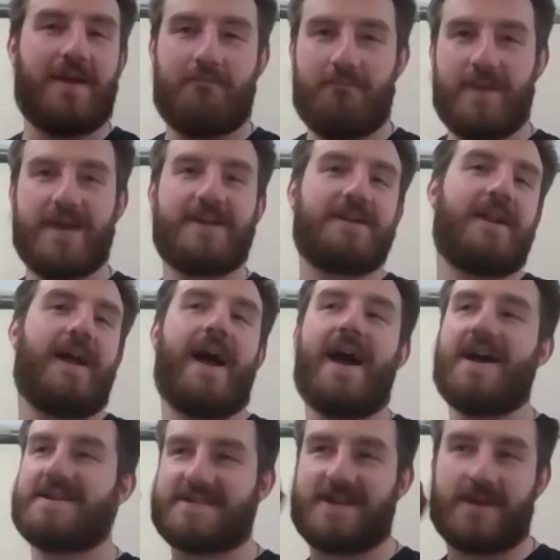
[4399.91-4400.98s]
mid
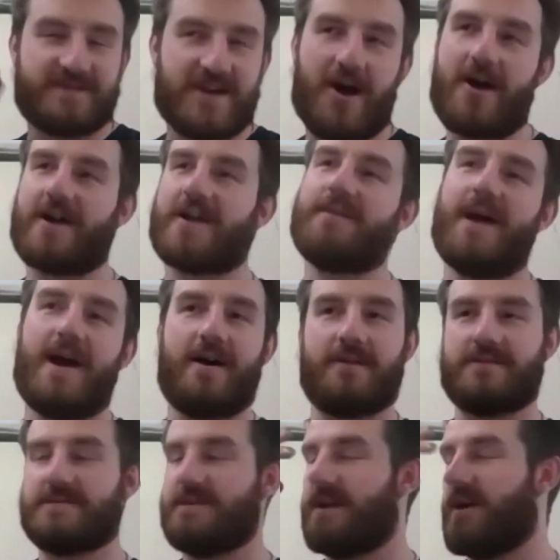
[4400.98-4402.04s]
class, I'm talking
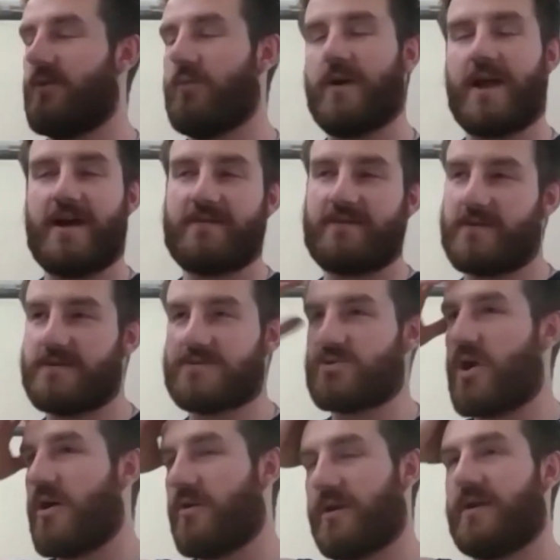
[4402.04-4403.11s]
about whatever
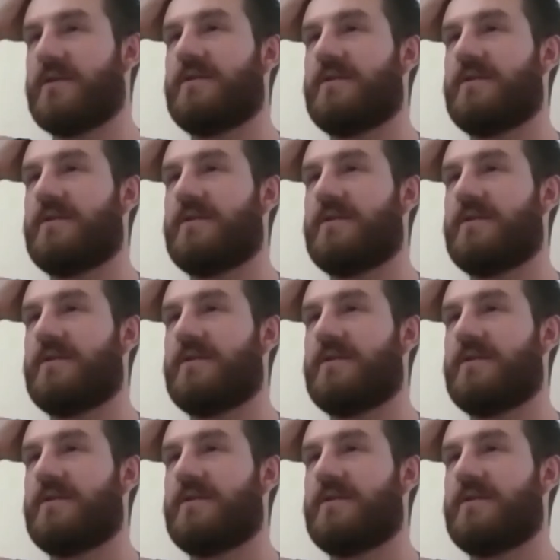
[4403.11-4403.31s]
drawing,